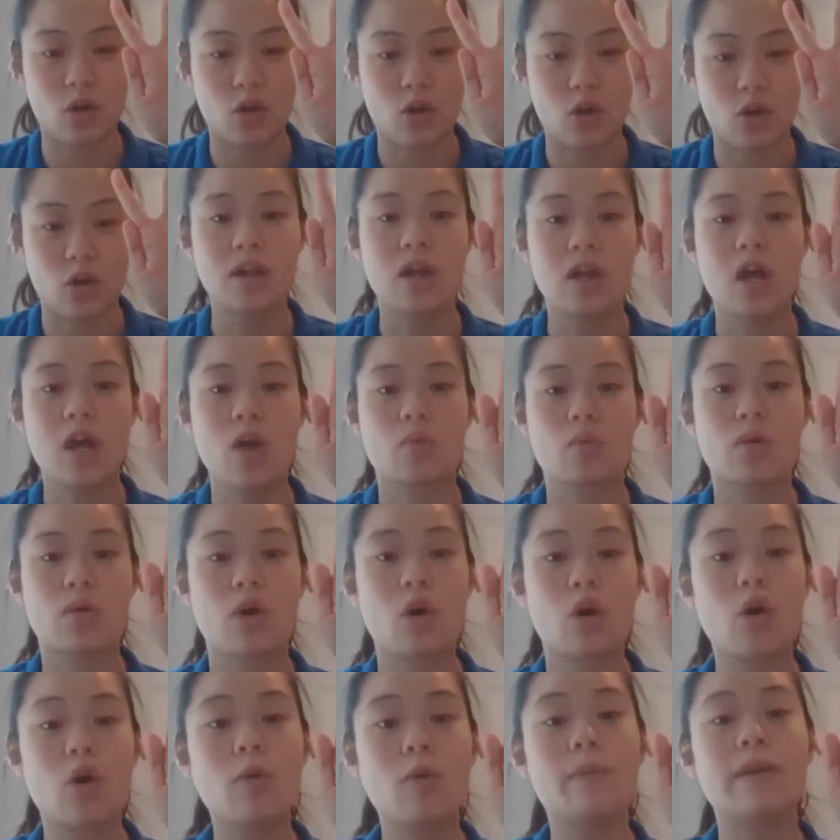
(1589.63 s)
open.
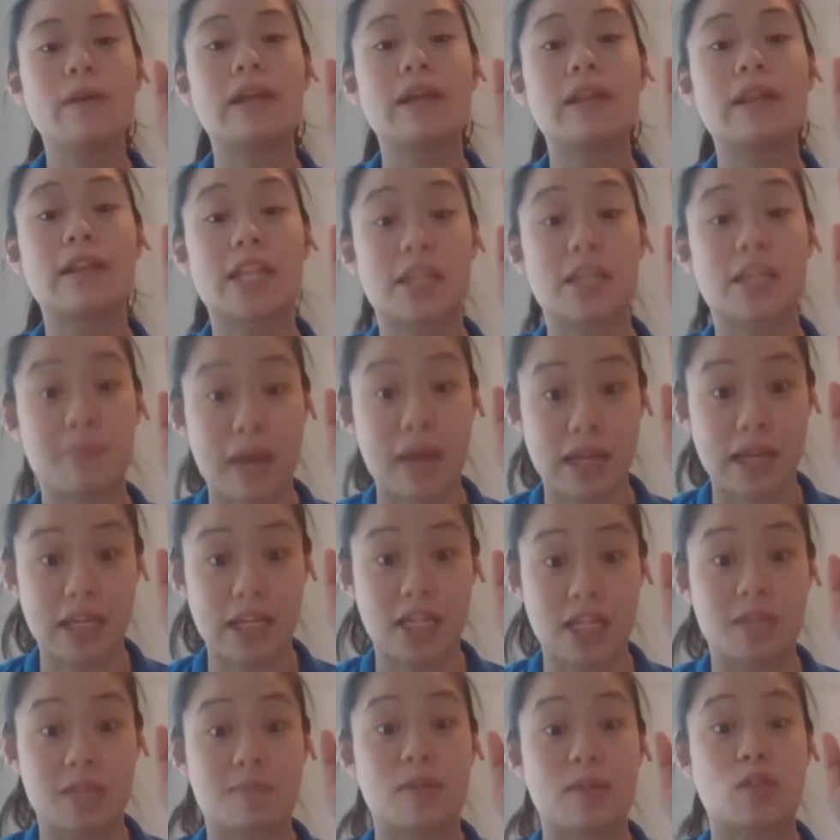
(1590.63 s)
We're opening the
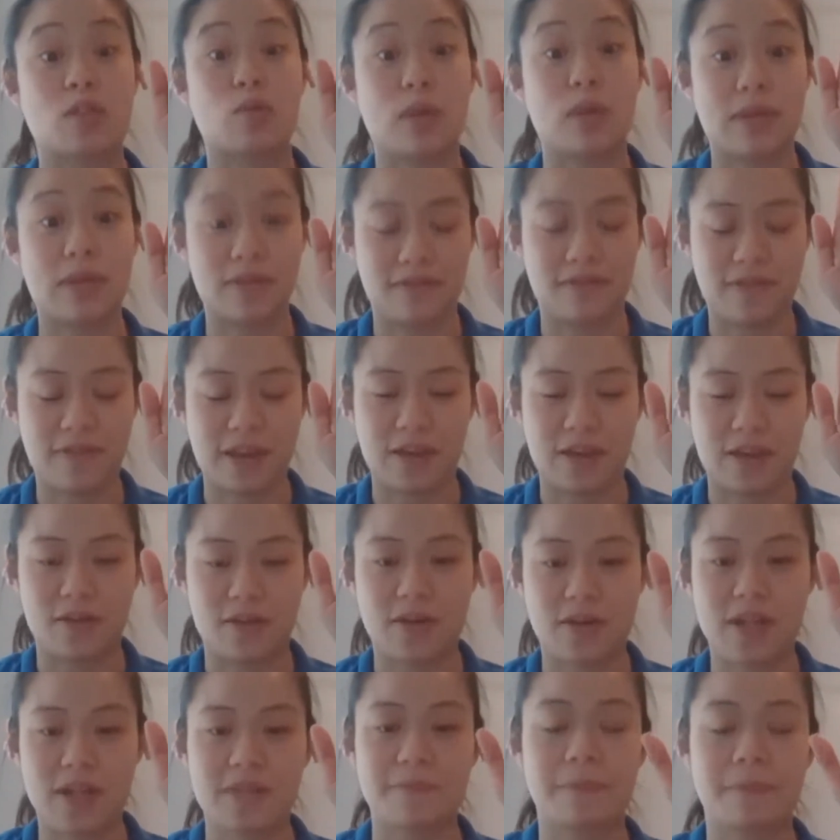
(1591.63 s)
spaces between the
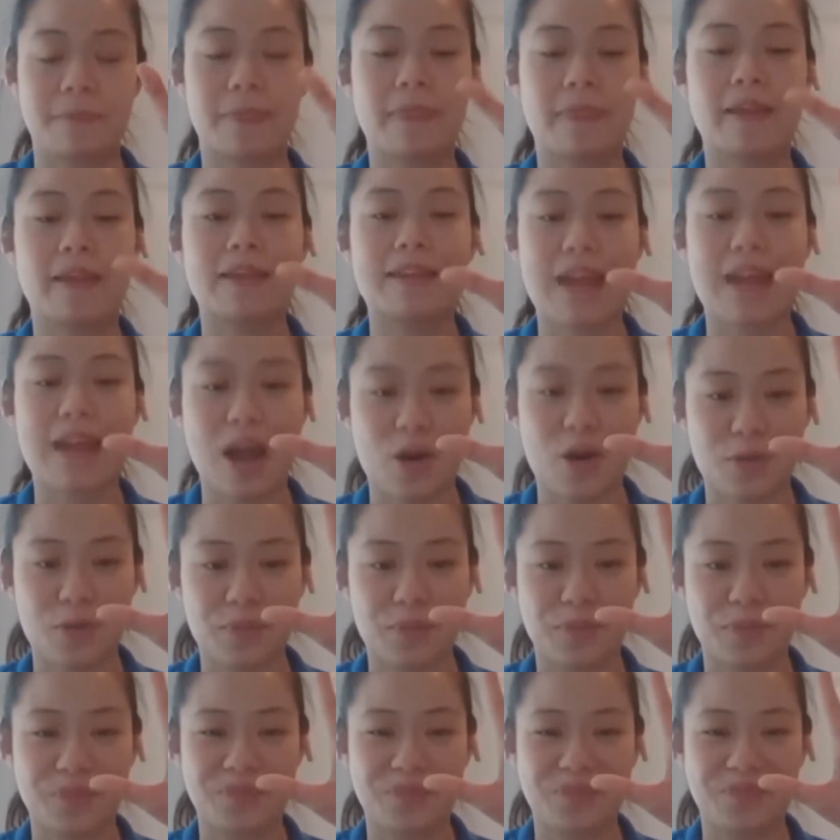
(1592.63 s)
fingers.
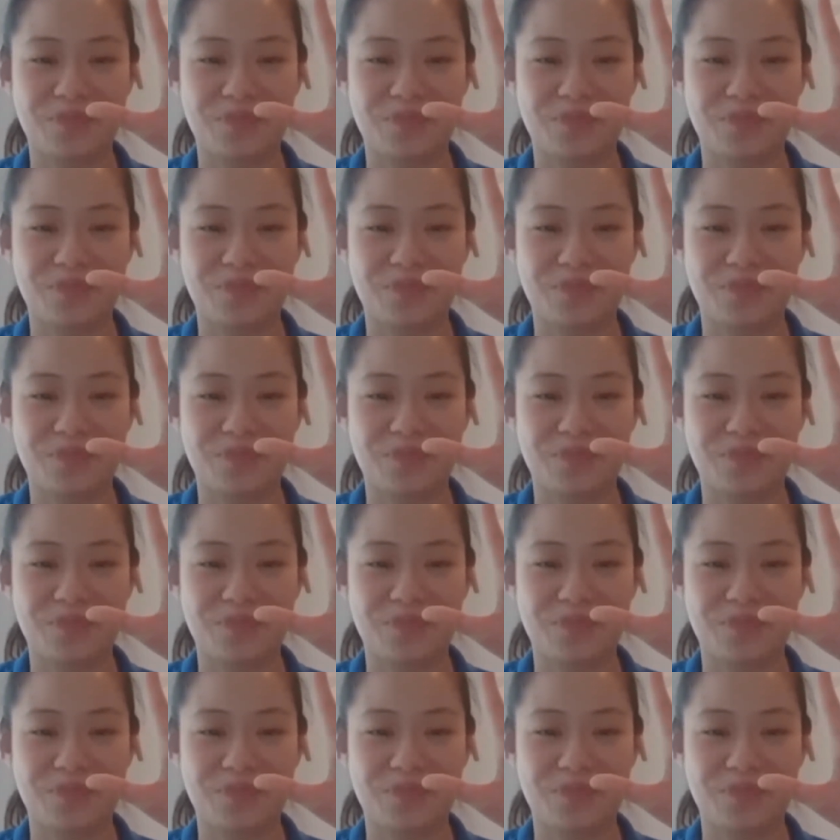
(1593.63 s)
Now,